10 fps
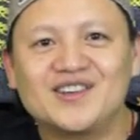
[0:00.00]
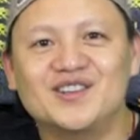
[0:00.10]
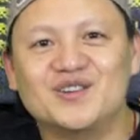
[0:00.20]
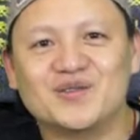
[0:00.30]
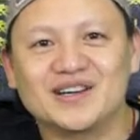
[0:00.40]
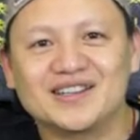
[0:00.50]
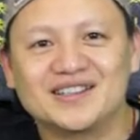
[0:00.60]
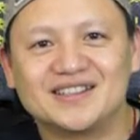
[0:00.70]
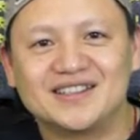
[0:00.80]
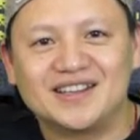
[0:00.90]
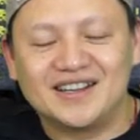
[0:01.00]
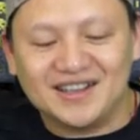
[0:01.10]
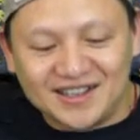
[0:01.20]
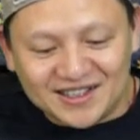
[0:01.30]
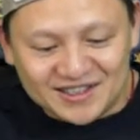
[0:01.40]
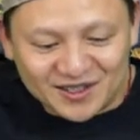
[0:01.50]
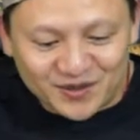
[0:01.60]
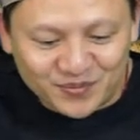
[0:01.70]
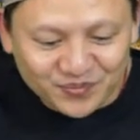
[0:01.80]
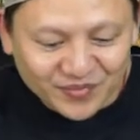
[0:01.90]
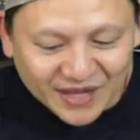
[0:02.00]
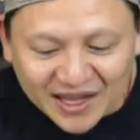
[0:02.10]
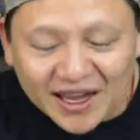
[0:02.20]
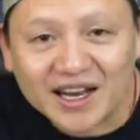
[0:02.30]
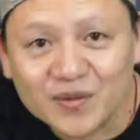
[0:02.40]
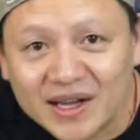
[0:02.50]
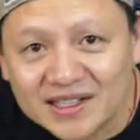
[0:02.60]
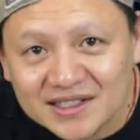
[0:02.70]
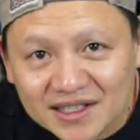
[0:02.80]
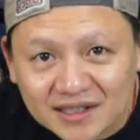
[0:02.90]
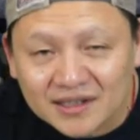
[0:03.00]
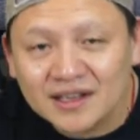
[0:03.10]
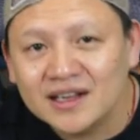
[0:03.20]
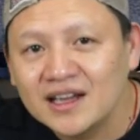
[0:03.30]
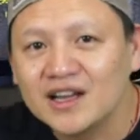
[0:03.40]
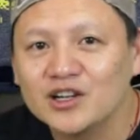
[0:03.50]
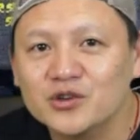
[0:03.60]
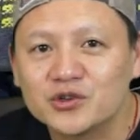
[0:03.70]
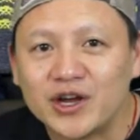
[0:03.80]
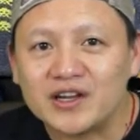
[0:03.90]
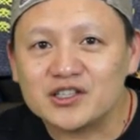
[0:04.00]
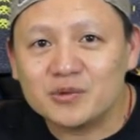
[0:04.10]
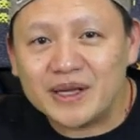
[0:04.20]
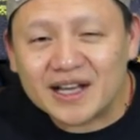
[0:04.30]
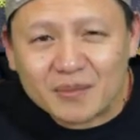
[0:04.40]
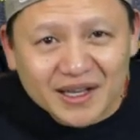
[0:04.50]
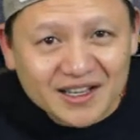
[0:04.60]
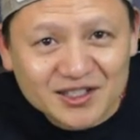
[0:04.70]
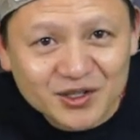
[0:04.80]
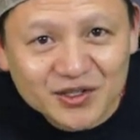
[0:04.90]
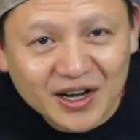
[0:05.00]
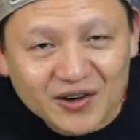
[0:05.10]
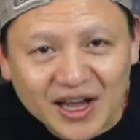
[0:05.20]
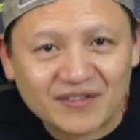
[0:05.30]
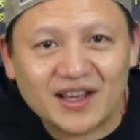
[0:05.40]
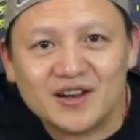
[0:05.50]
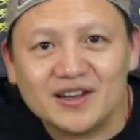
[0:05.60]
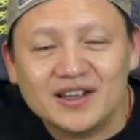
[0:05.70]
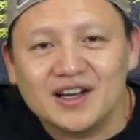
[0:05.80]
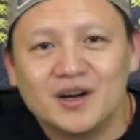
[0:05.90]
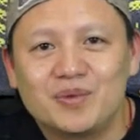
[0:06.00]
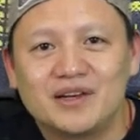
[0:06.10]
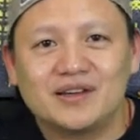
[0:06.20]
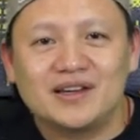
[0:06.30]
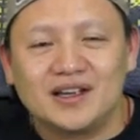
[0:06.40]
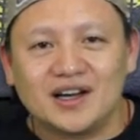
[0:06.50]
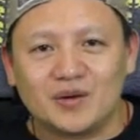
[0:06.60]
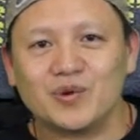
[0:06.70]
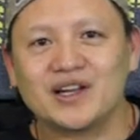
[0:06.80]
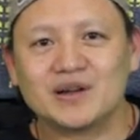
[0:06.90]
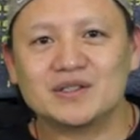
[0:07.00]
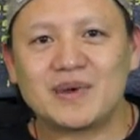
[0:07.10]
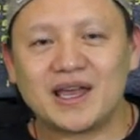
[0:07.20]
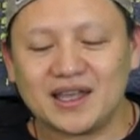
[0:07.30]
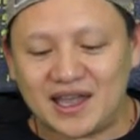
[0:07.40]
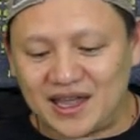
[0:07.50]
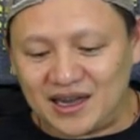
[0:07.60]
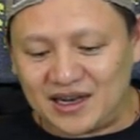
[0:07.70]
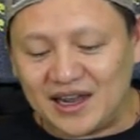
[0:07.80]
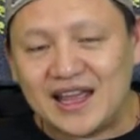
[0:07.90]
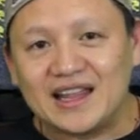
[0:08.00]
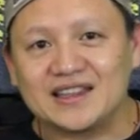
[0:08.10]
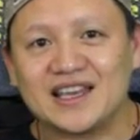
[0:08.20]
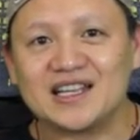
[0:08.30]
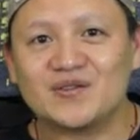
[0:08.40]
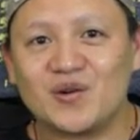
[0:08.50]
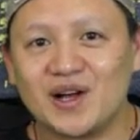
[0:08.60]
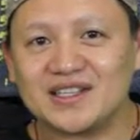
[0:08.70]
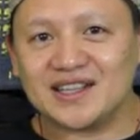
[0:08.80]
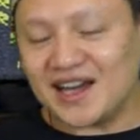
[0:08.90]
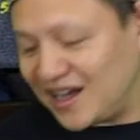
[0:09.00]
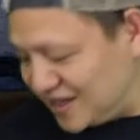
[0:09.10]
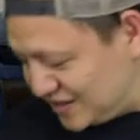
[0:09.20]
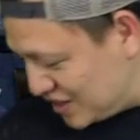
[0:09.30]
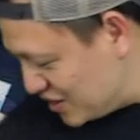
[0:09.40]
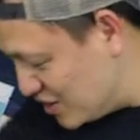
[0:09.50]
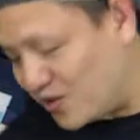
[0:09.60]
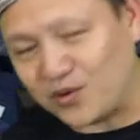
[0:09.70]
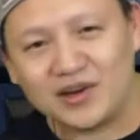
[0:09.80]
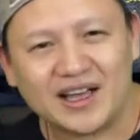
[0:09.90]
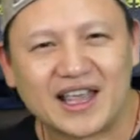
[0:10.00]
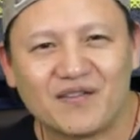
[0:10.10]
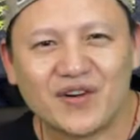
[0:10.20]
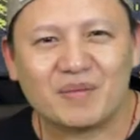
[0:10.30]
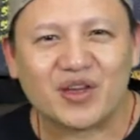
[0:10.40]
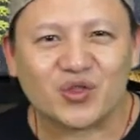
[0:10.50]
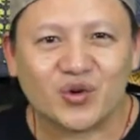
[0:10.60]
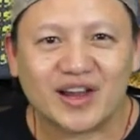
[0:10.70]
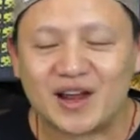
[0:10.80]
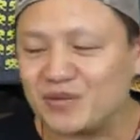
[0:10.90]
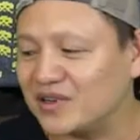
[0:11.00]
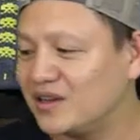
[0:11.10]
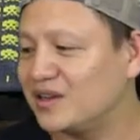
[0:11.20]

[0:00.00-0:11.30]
you, Lootware. So, anyways, Loot Crate should be coming in soon. I'll have that up when it comes back. And thanks for watching, guys. Oh, I can't find my Thor hammer,